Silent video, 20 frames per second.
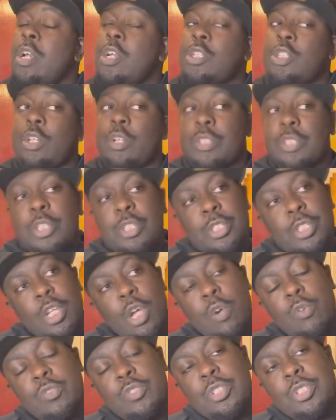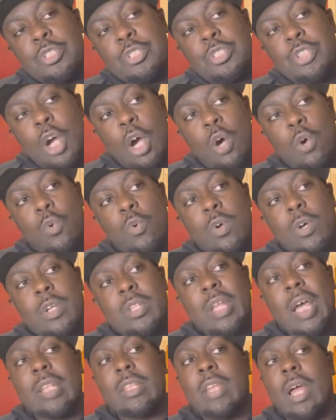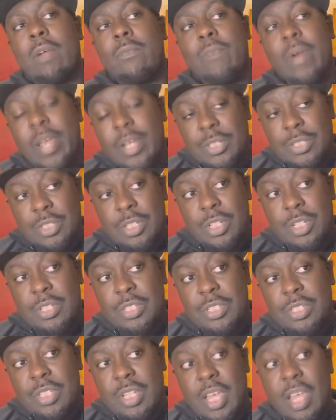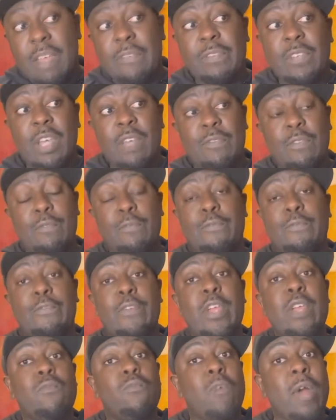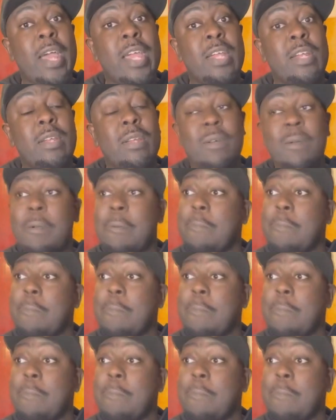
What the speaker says: So it just goes to show that directors, if given free rein,